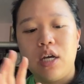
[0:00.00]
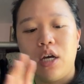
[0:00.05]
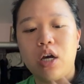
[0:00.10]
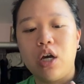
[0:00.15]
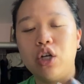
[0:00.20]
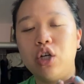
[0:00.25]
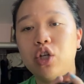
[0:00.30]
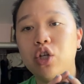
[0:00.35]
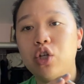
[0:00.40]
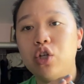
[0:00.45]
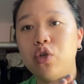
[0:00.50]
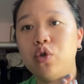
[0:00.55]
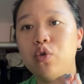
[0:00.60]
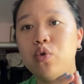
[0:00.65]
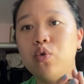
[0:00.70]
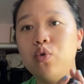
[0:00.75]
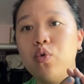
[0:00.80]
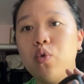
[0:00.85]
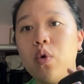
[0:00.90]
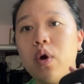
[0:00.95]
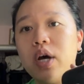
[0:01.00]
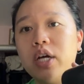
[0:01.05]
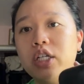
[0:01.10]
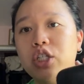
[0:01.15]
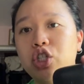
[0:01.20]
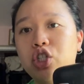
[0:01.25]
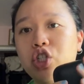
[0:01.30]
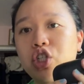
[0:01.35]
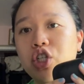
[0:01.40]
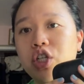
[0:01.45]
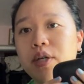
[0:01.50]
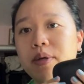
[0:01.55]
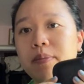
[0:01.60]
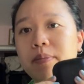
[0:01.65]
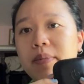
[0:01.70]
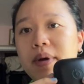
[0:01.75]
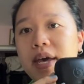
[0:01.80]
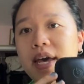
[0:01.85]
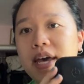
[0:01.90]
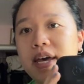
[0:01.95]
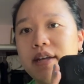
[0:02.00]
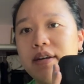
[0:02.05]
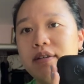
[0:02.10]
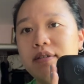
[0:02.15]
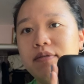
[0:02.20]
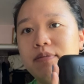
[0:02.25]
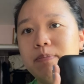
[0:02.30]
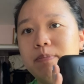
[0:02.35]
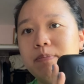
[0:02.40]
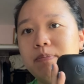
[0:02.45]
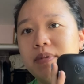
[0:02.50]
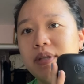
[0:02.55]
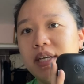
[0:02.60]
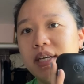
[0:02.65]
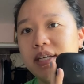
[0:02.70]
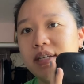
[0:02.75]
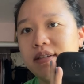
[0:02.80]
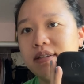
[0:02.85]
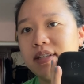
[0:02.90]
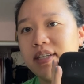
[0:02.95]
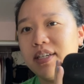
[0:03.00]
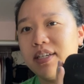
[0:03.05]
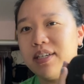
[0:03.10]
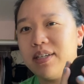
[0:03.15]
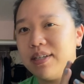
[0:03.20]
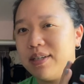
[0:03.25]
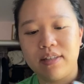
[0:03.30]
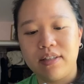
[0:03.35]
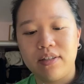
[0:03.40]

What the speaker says: a new gym head thingy.